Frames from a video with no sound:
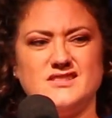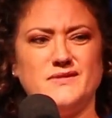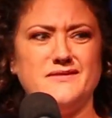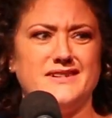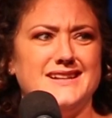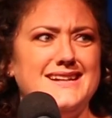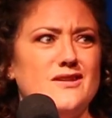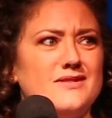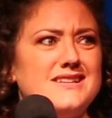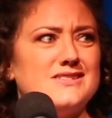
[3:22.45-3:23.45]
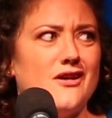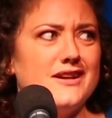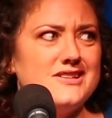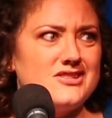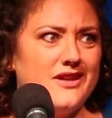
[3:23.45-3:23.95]
so we really only
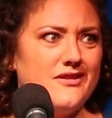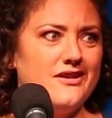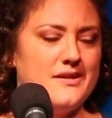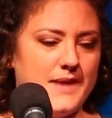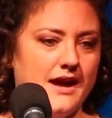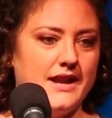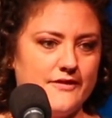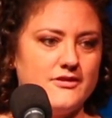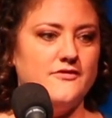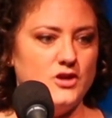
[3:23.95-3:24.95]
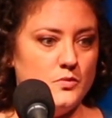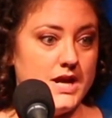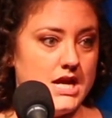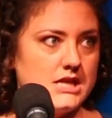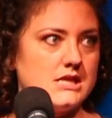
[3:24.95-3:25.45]
saw each other about every few
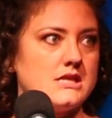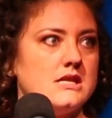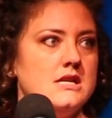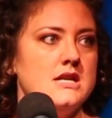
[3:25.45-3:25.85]
weeks.